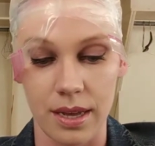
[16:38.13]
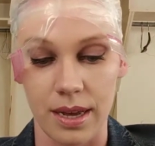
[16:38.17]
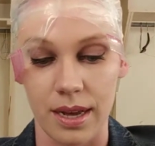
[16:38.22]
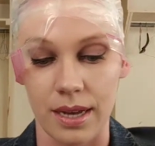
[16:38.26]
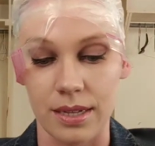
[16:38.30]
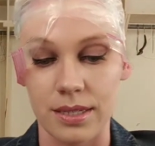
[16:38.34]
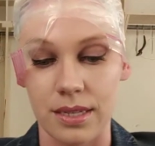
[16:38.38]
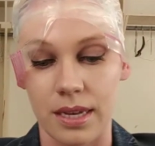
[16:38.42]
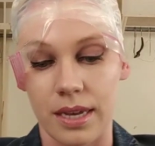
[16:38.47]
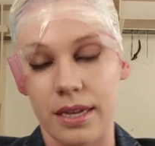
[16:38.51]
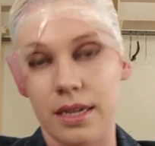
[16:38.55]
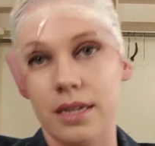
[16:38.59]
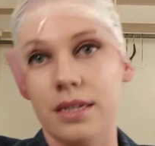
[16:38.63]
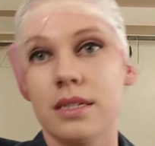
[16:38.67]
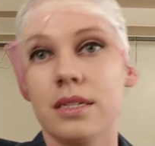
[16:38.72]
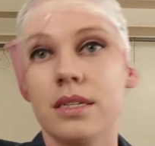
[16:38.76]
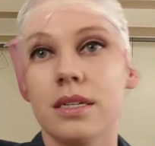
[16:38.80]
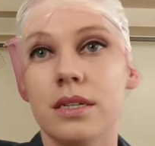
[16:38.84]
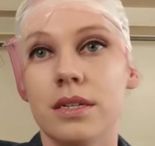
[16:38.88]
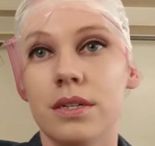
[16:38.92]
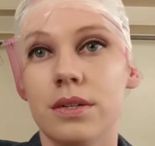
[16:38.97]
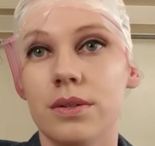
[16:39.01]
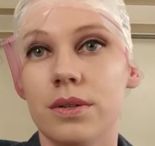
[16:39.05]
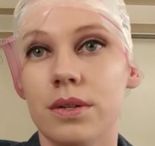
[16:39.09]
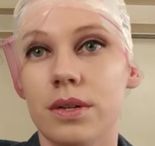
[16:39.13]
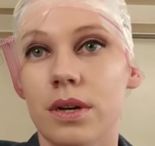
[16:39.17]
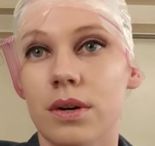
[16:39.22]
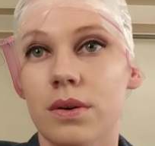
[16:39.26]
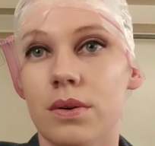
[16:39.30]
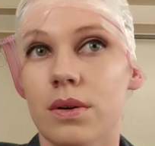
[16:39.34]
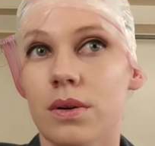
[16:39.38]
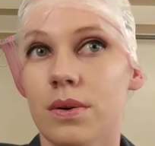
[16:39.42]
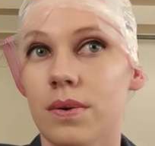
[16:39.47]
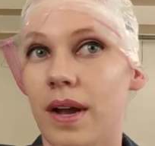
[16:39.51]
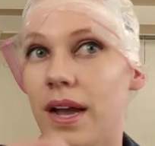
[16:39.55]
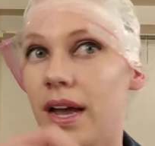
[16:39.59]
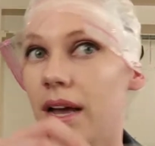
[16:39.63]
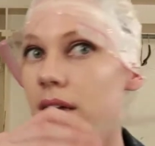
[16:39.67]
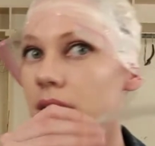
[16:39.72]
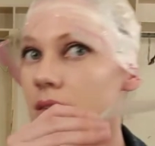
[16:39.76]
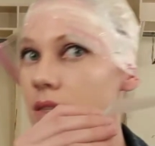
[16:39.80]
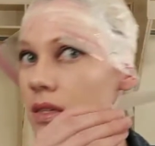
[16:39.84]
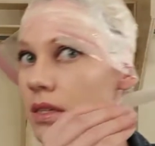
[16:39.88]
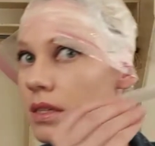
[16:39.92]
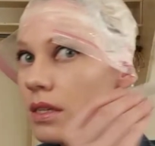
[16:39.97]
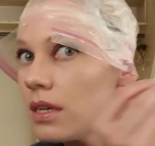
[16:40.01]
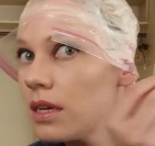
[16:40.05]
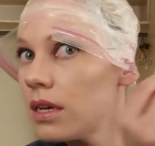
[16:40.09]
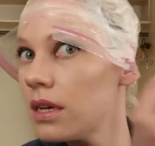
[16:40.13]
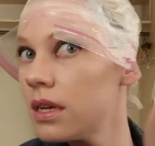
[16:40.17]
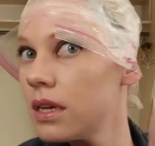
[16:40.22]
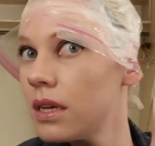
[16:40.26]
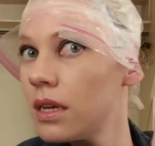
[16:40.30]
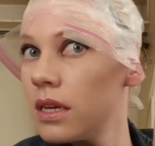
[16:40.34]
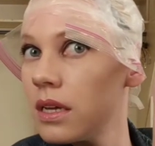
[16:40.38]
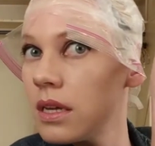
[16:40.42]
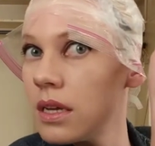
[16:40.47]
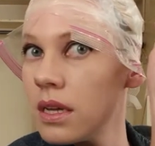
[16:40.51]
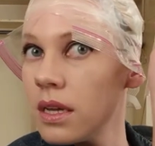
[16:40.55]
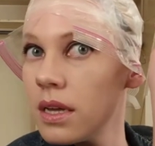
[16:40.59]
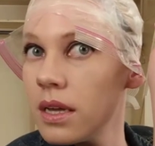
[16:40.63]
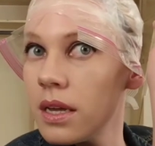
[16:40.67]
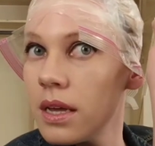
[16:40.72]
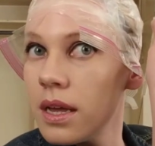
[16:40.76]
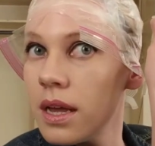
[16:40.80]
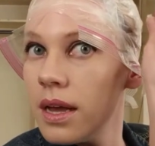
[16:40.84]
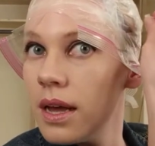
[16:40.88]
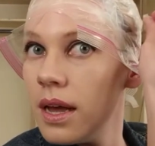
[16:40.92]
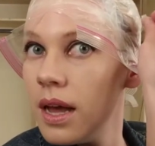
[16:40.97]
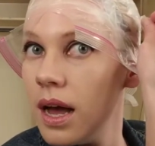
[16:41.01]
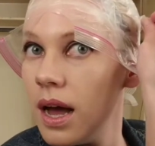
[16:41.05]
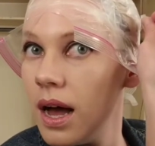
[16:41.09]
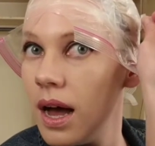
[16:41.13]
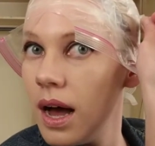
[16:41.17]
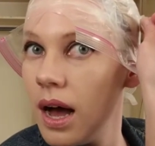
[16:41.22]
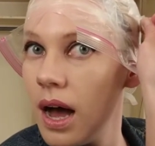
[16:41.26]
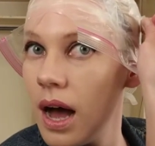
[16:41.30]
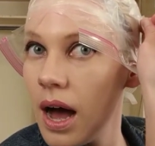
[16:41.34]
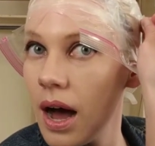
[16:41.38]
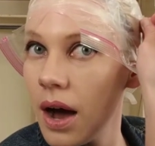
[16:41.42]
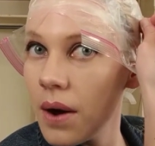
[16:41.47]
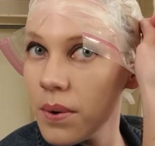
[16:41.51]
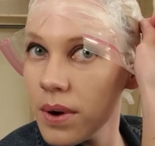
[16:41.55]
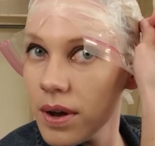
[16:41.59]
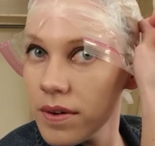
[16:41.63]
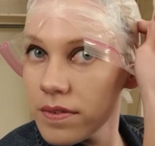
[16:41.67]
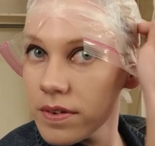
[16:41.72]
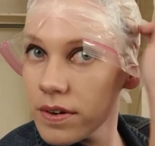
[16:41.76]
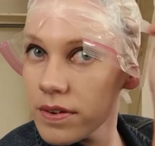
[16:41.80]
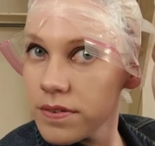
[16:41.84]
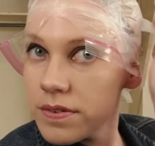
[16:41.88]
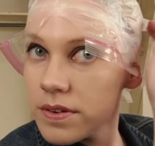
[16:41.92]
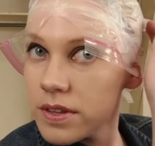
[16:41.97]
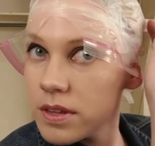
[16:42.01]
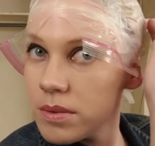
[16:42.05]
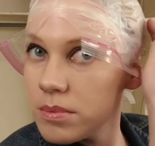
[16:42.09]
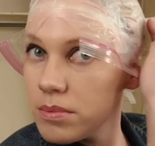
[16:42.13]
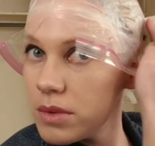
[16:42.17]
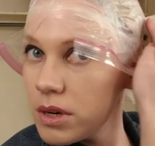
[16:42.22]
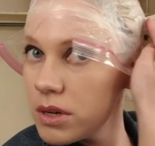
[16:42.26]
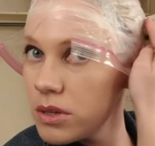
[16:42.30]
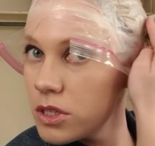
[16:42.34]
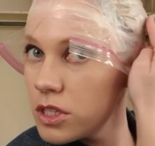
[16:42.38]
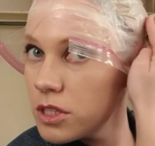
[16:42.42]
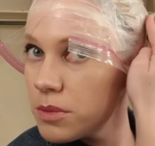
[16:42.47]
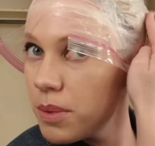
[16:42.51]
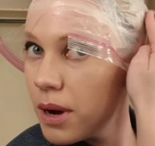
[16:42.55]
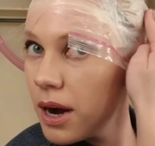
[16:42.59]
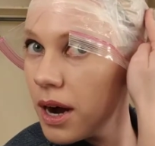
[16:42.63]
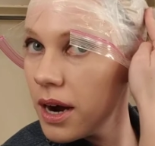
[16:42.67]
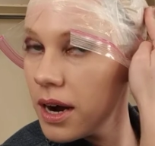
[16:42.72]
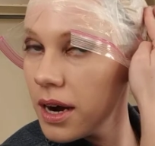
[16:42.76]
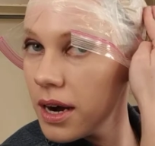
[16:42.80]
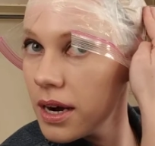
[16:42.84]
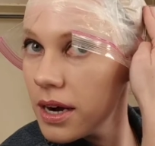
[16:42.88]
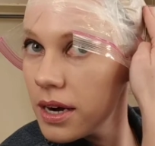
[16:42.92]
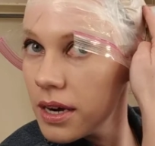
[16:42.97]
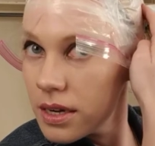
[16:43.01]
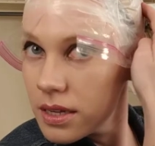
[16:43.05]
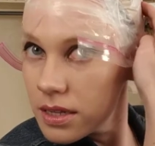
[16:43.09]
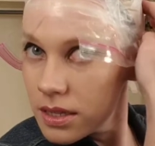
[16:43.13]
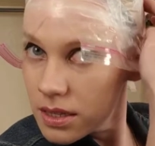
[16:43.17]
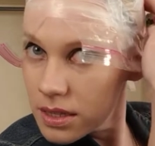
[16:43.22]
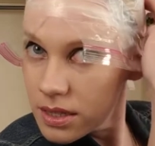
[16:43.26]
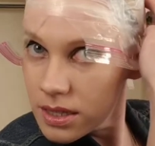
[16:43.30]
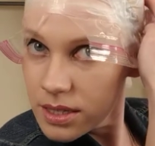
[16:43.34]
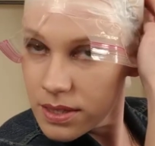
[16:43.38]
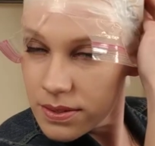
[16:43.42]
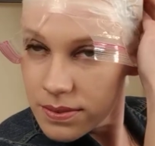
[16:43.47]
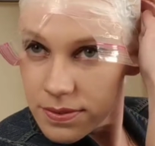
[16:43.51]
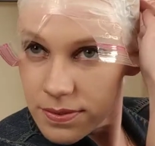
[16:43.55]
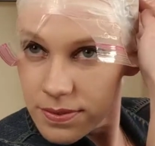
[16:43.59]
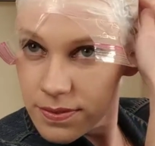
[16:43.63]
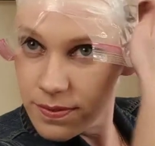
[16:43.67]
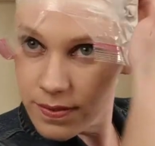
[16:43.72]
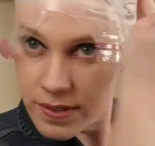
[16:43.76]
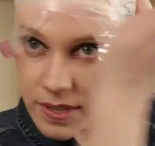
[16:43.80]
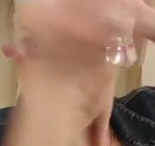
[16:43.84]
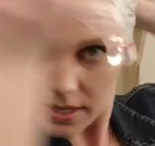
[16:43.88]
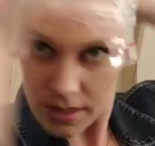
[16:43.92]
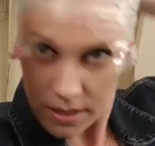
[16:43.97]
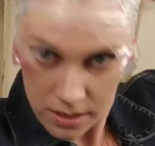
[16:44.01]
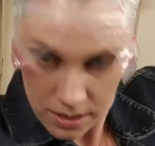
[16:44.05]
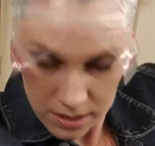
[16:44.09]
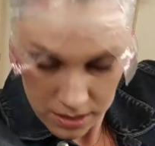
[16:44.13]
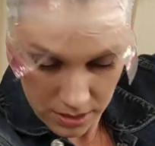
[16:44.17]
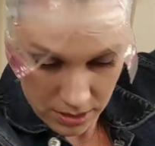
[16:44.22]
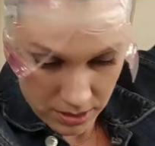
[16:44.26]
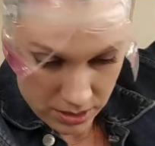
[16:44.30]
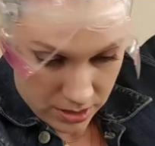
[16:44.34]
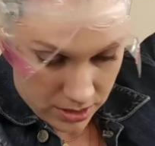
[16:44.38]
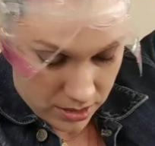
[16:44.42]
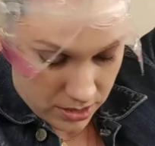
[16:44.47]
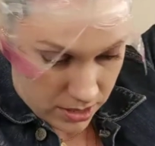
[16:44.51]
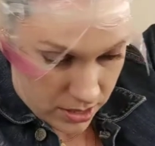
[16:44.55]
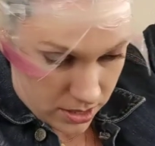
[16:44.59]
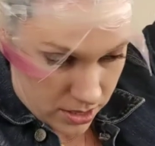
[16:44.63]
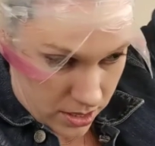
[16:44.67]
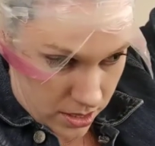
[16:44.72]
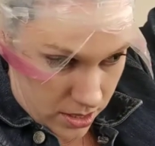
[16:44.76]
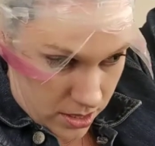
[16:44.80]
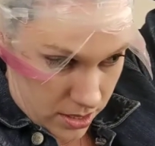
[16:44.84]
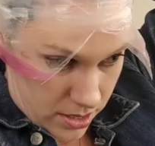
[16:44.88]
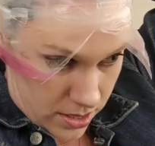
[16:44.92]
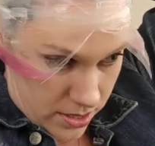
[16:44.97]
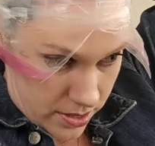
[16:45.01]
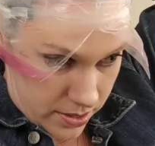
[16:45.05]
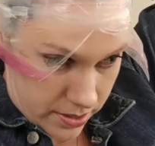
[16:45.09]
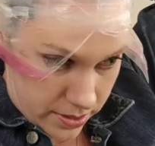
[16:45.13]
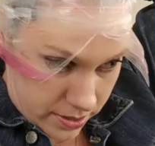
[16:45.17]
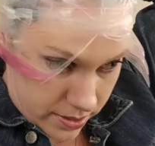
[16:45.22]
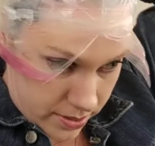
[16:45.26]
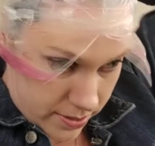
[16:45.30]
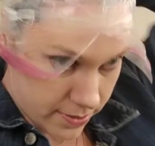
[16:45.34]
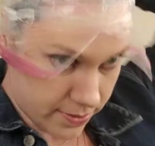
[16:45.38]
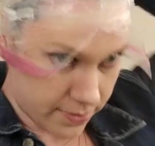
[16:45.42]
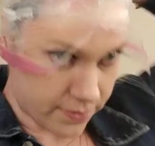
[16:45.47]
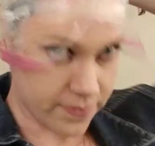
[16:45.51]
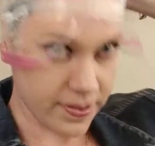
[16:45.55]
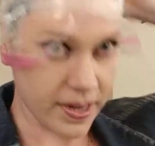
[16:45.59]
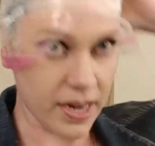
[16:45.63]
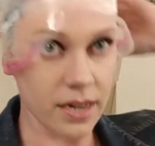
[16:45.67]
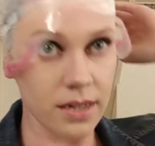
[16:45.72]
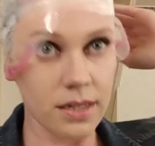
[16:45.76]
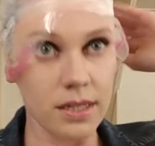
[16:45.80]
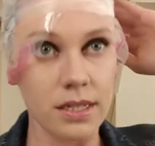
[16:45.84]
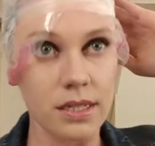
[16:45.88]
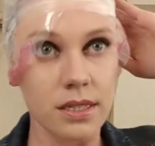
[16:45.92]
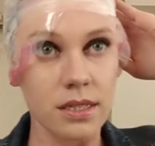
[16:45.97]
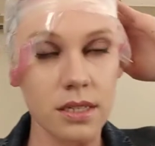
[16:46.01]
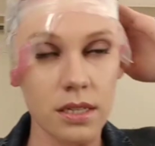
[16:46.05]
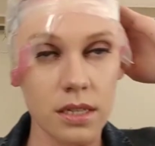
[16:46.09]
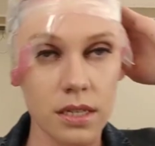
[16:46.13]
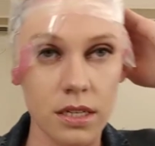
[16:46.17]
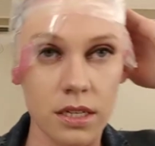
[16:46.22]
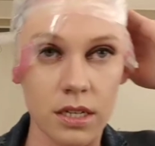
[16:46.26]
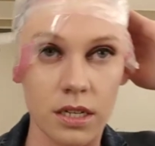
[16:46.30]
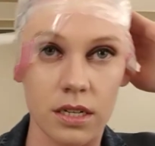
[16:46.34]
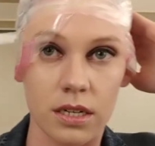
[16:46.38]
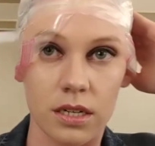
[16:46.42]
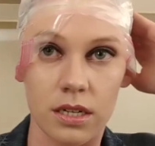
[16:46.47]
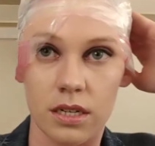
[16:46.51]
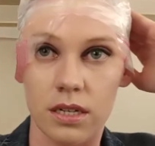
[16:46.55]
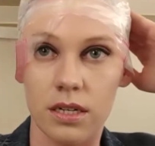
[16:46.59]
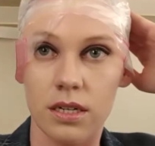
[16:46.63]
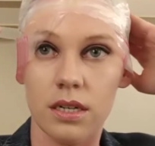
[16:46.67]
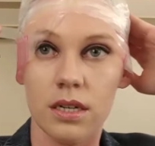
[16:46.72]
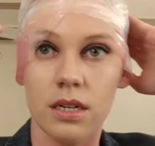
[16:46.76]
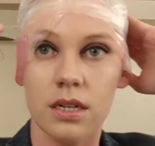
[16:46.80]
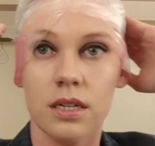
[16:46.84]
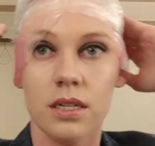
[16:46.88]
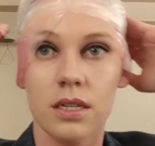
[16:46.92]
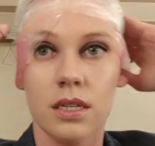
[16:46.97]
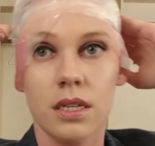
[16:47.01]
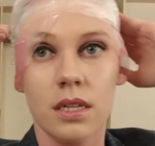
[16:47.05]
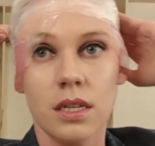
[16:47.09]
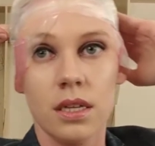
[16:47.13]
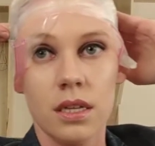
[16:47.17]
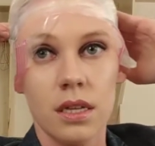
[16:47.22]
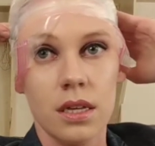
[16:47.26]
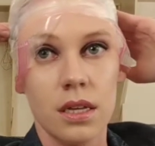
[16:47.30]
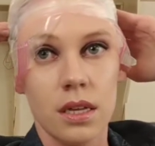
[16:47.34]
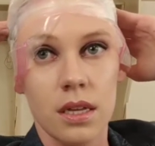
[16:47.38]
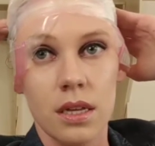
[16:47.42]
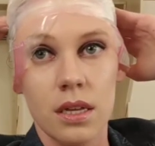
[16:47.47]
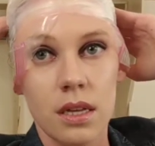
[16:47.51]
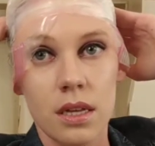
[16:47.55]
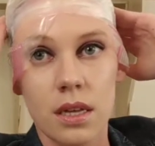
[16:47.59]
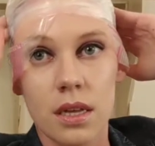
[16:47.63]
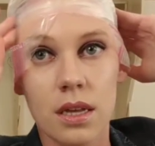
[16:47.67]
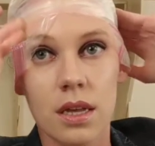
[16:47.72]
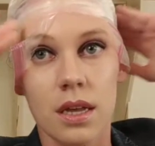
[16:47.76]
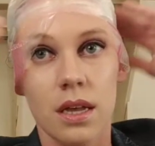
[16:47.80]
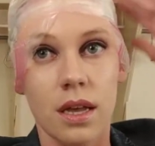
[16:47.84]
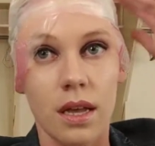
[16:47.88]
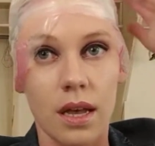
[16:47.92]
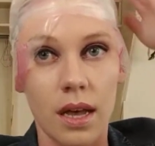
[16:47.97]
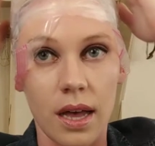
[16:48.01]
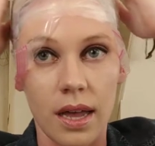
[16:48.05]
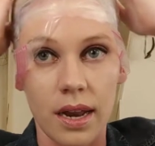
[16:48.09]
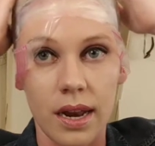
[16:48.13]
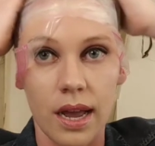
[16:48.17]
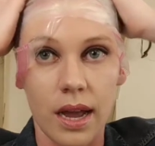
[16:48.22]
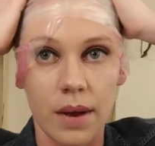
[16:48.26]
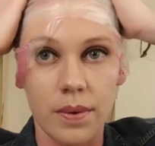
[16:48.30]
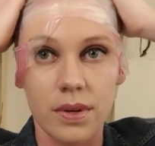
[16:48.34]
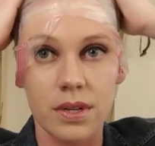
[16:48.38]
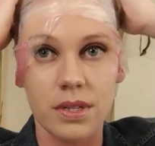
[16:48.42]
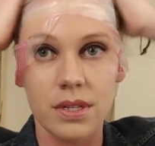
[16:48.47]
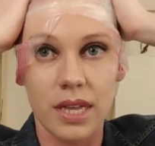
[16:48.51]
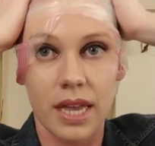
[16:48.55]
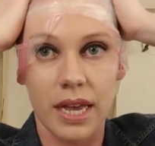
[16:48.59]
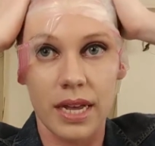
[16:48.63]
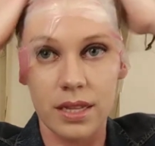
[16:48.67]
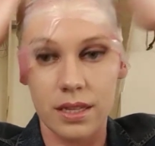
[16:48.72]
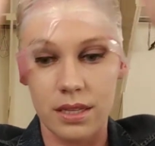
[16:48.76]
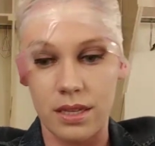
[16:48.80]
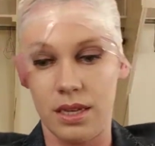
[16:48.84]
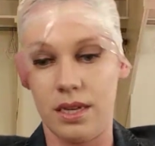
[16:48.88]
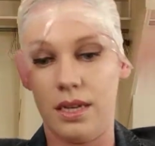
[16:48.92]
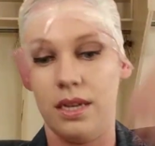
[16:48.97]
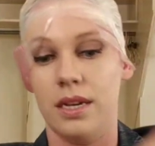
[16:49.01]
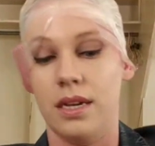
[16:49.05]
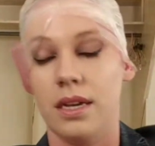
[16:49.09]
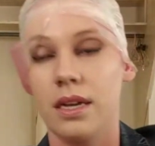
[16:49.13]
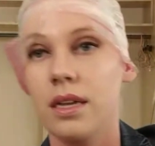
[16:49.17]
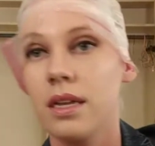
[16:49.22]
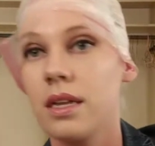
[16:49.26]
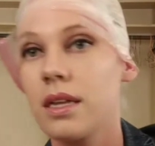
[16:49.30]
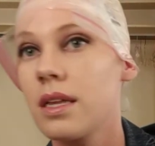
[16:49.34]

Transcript: as I continue to go around. However, for the most part, this feels fairly secure, and I will likely